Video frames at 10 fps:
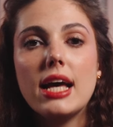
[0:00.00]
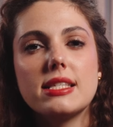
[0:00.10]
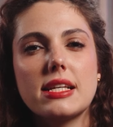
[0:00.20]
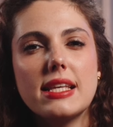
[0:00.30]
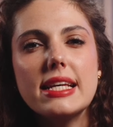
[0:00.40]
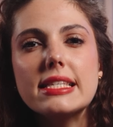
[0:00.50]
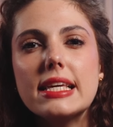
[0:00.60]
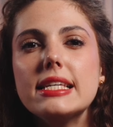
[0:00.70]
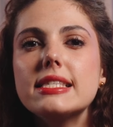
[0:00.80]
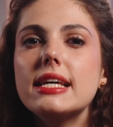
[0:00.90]
Success
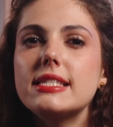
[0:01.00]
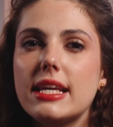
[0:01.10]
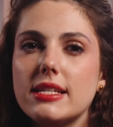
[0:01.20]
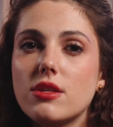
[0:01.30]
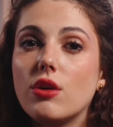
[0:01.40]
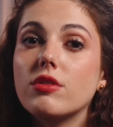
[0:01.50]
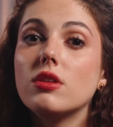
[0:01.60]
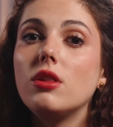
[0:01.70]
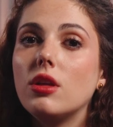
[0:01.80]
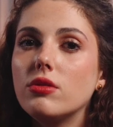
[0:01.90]
is assessed over
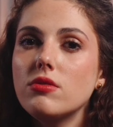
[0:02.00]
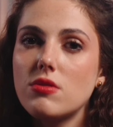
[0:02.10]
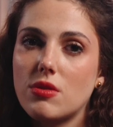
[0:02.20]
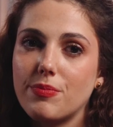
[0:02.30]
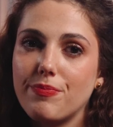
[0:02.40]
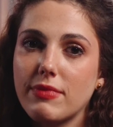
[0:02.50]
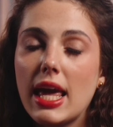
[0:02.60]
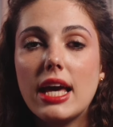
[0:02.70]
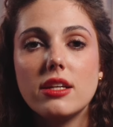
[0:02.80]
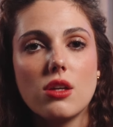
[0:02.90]
the long term,
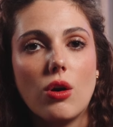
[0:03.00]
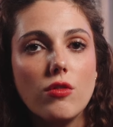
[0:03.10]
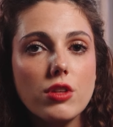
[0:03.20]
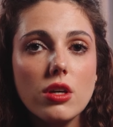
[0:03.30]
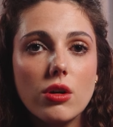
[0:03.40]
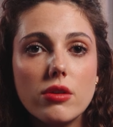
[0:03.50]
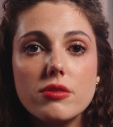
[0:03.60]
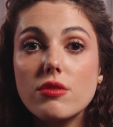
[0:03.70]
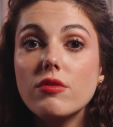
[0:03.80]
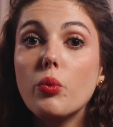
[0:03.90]
and over the
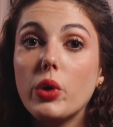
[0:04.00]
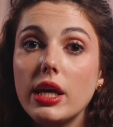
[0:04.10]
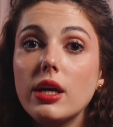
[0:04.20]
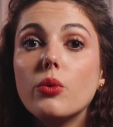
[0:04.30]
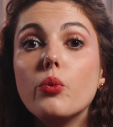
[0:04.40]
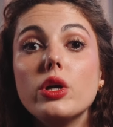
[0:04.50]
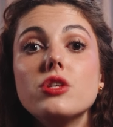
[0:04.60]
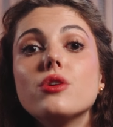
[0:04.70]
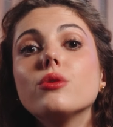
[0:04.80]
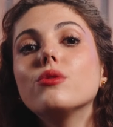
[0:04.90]
course of a week we
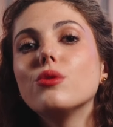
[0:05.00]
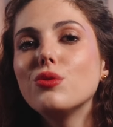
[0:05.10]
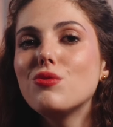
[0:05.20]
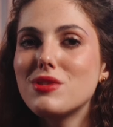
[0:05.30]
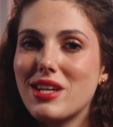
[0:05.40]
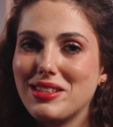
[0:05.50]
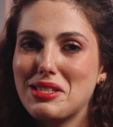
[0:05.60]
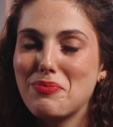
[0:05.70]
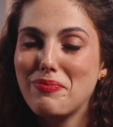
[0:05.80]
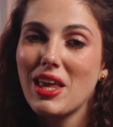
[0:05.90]
show good results.